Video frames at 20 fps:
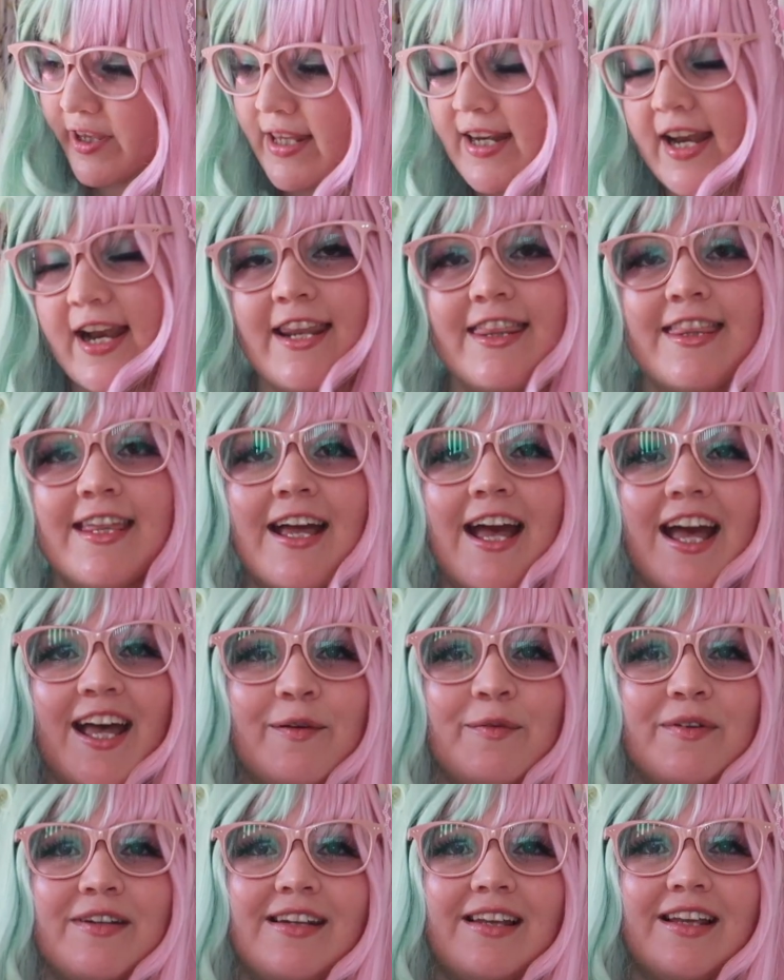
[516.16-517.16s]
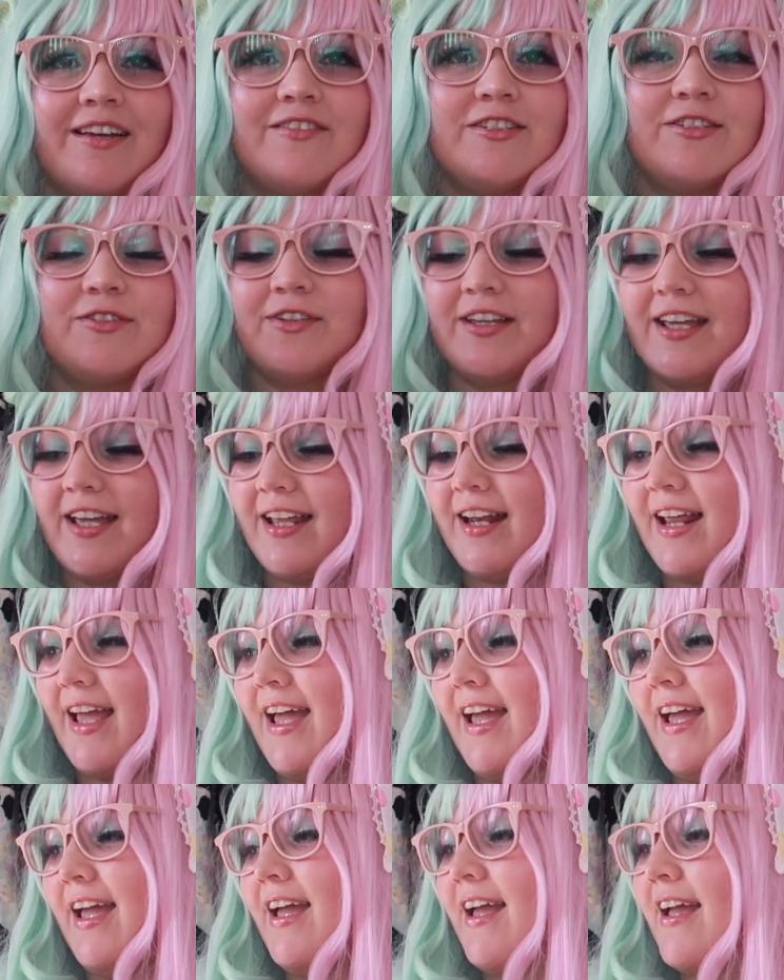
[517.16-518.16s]
than anything, I would love to get
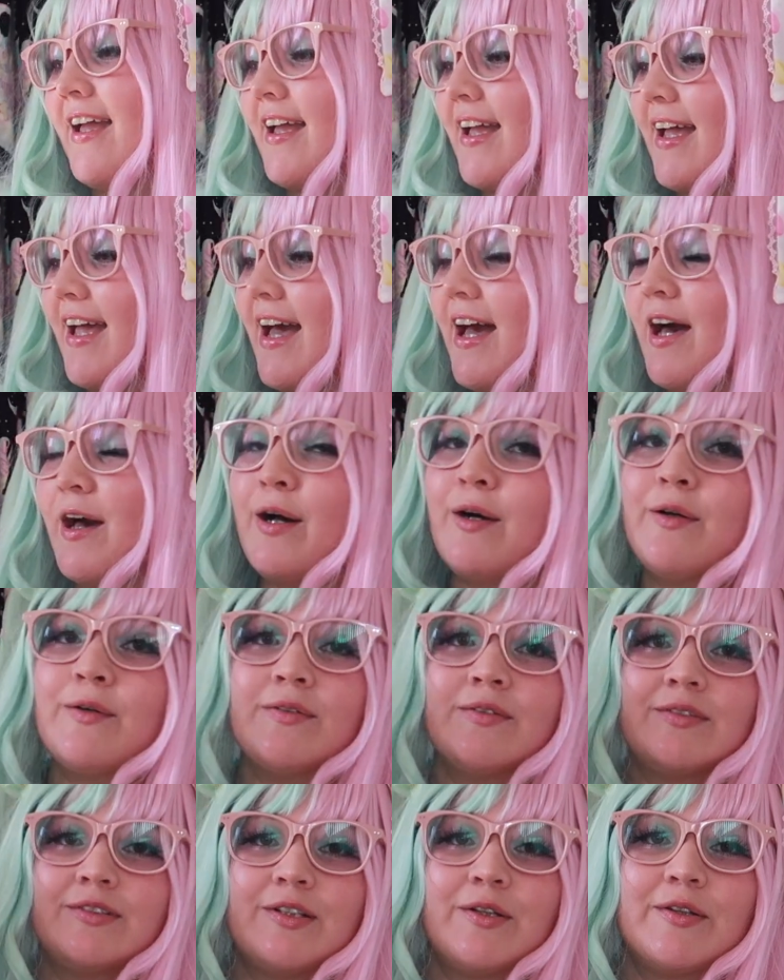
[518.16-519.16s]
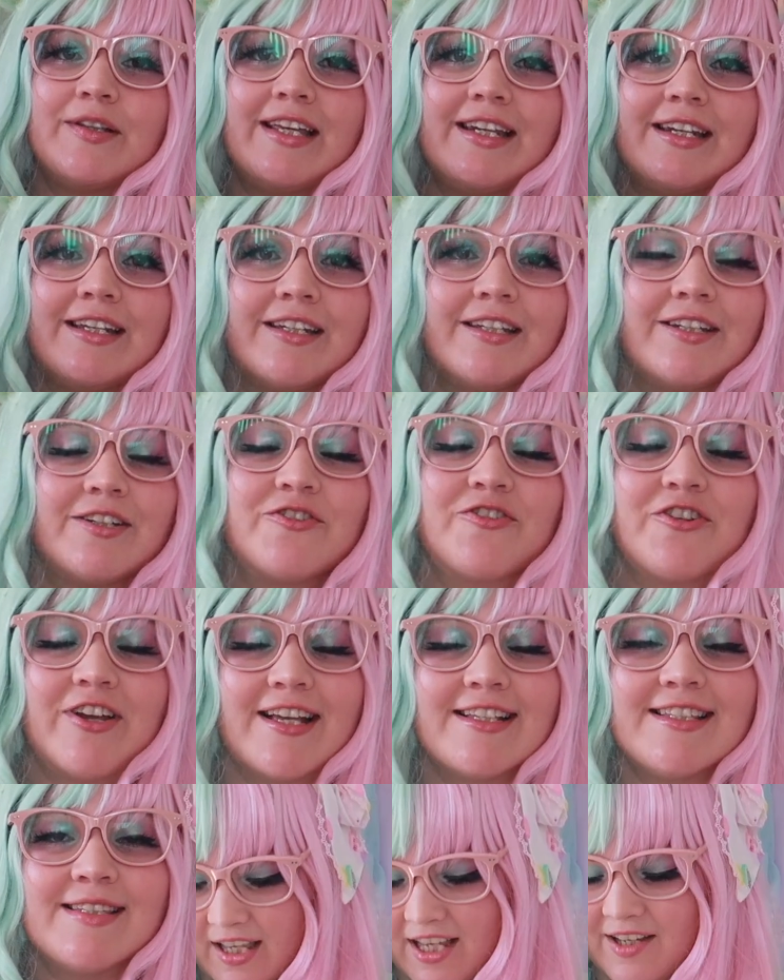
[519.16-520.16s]
a cow Lolita
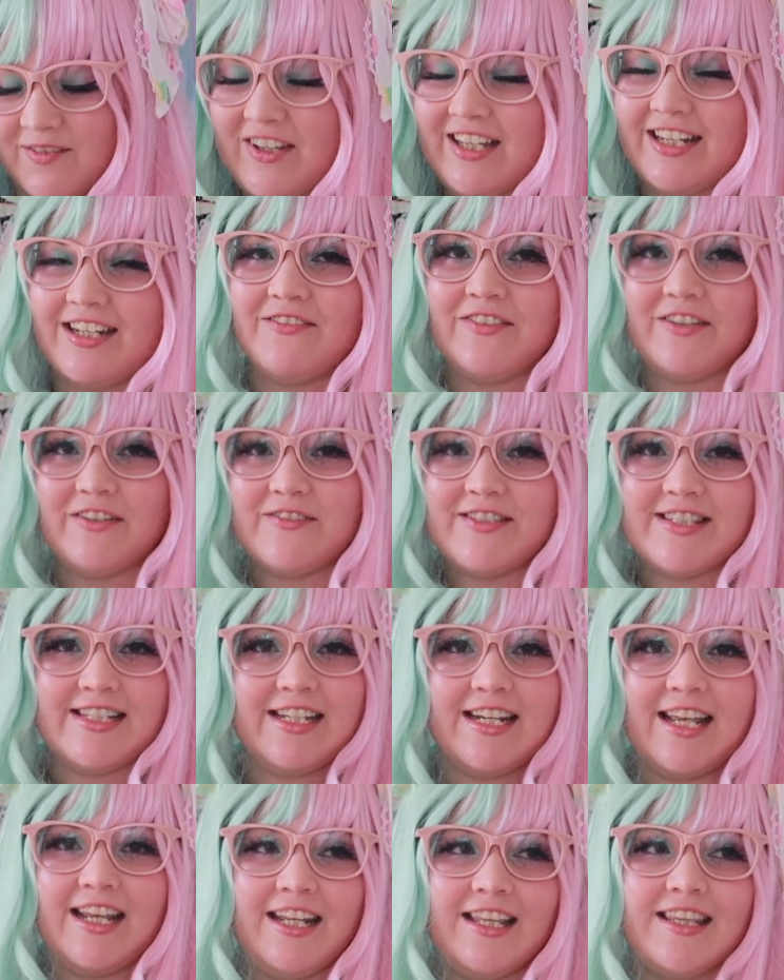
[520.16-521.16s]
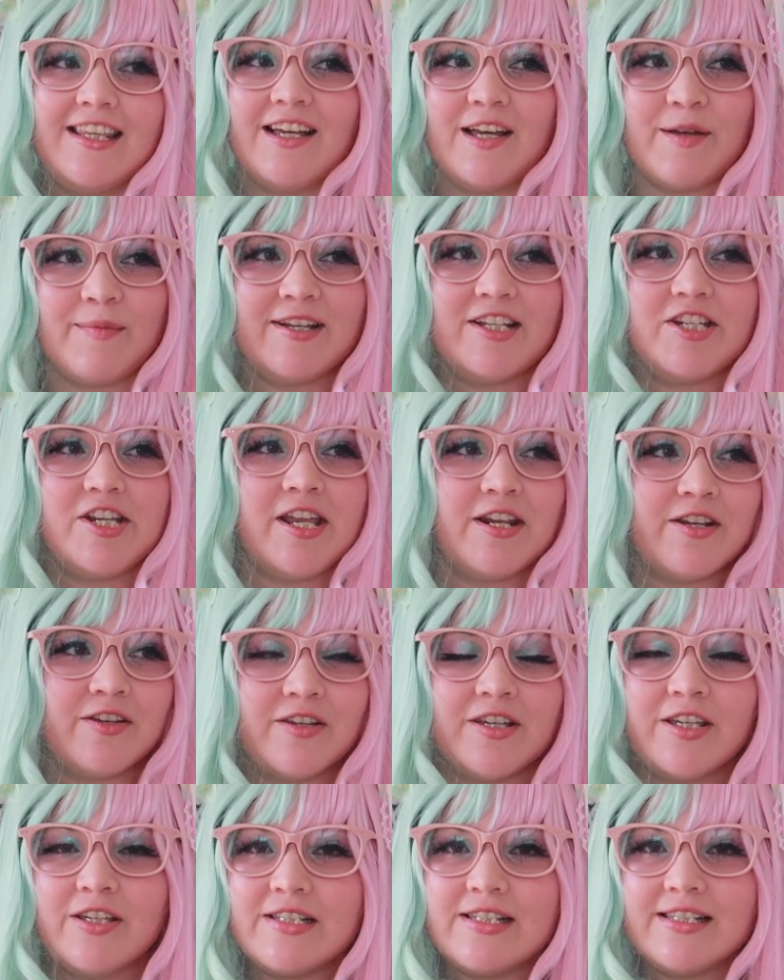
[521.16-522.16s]
dress. I mean, if you've seen anything on my channel,
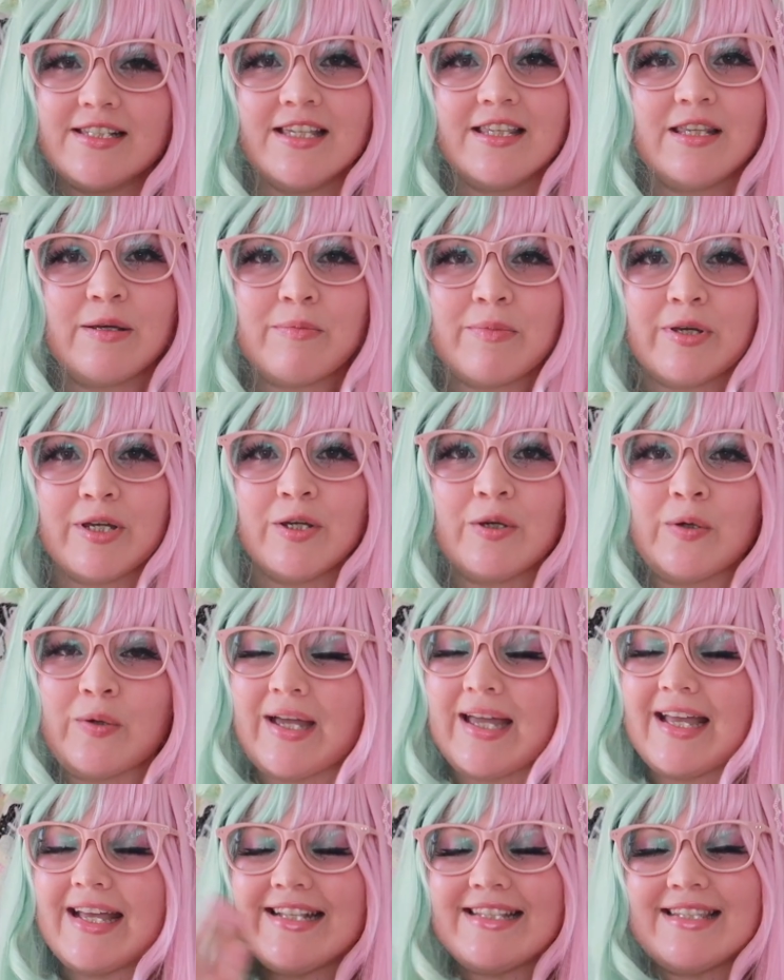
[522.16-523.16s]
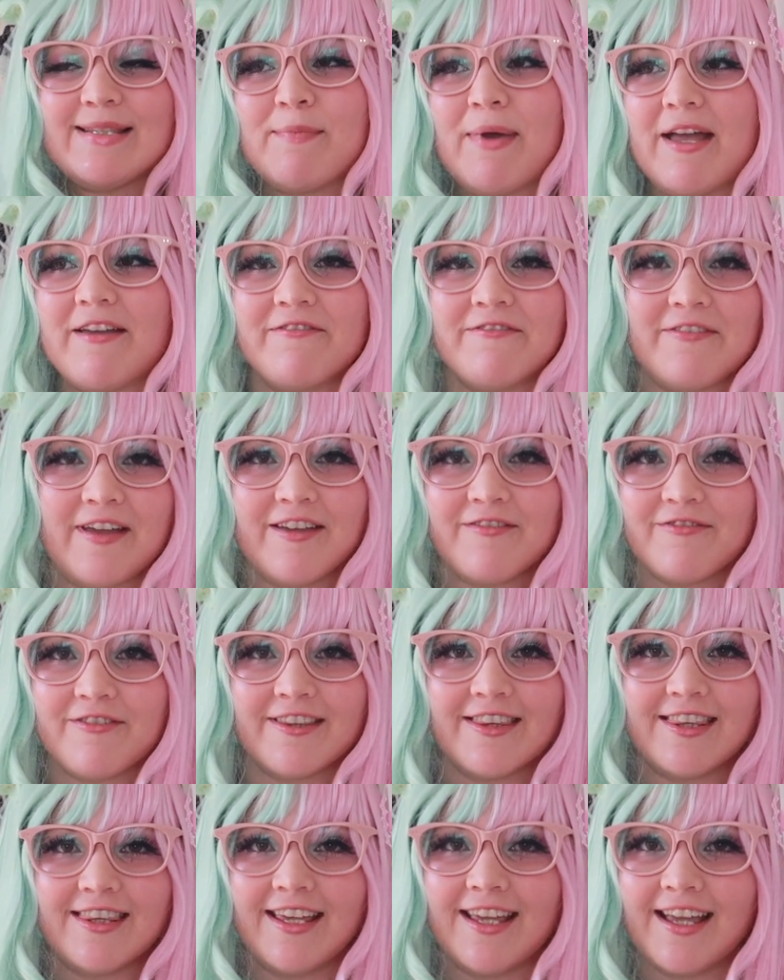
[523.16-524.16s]
you see the moo. It's my
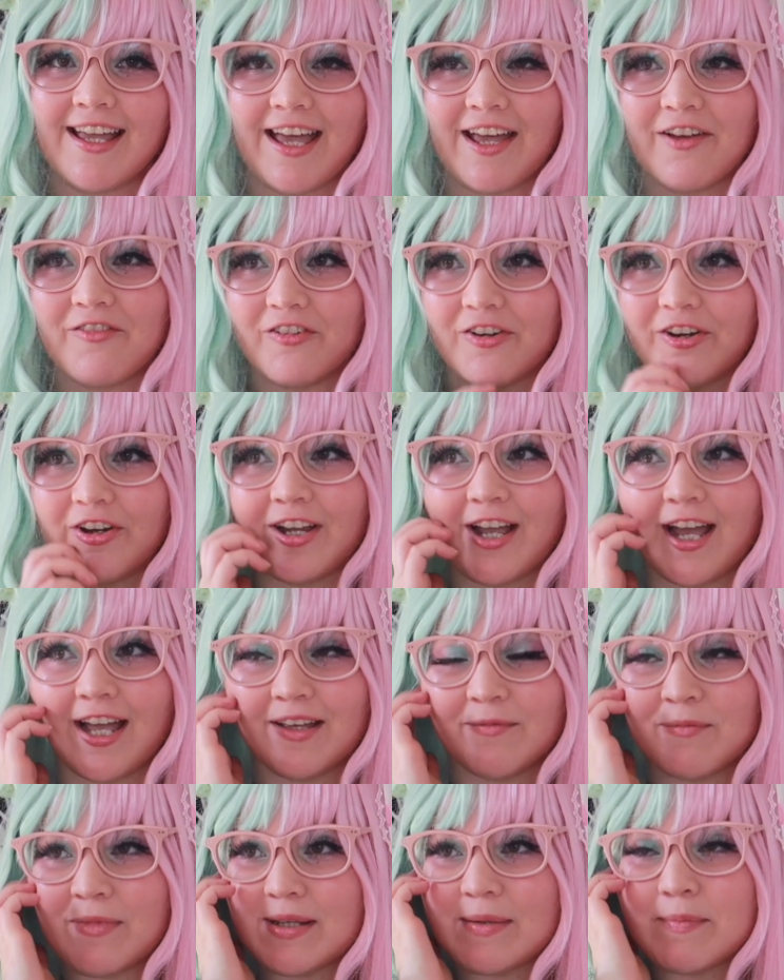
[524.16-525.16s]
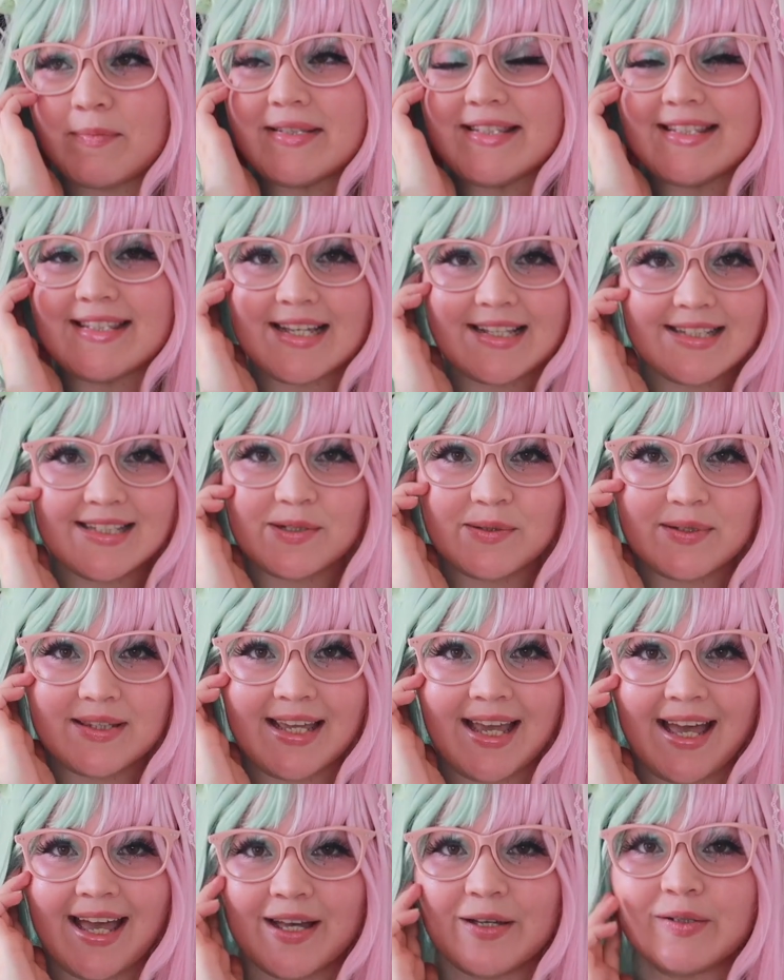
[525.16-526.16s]
favorite thing ever. I'm obsessed with
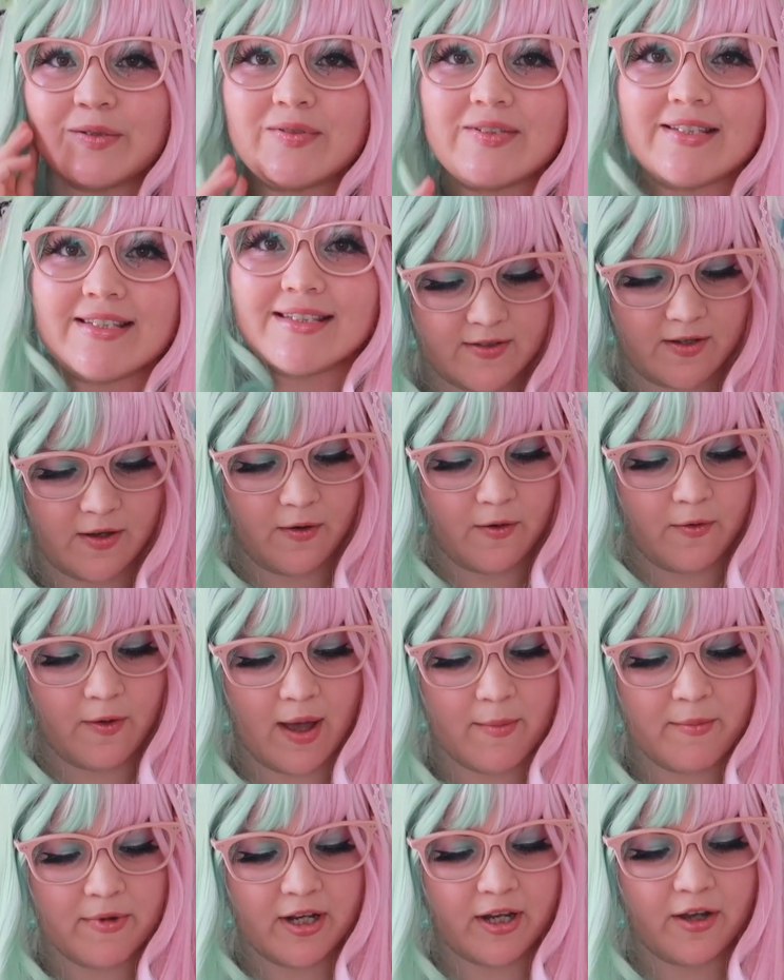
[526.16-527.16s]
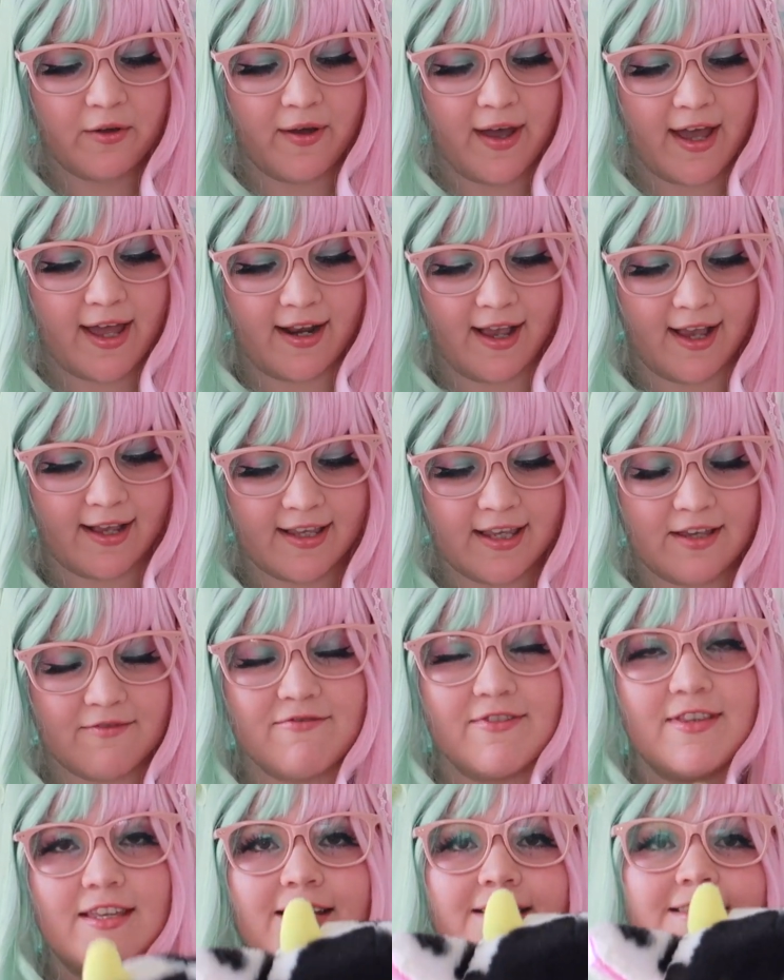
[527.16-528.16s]
cows. So I'm gonna go ahead and
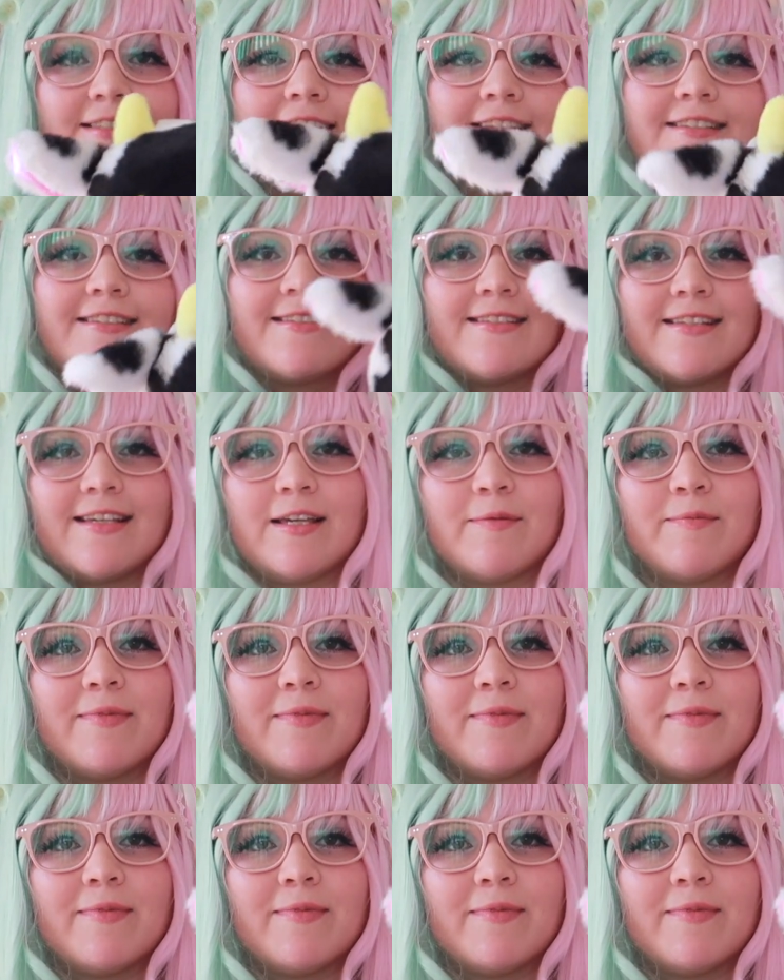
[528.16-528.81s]
give this a C